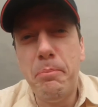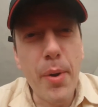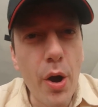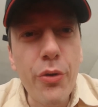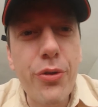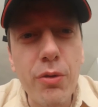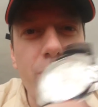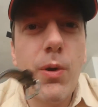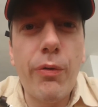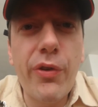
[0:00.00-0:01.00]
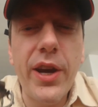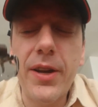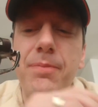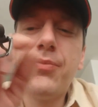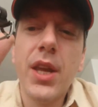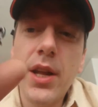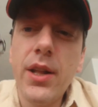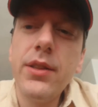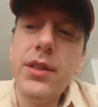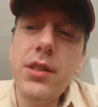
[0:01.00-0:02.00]
both will fit.
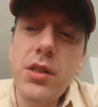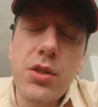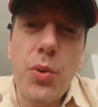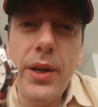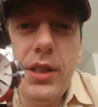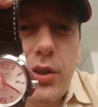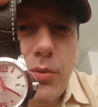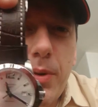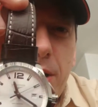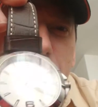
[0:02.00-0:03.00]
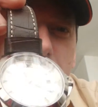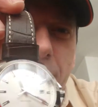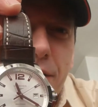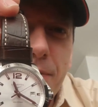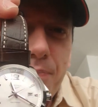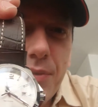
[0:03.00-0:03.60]
This is a 22mm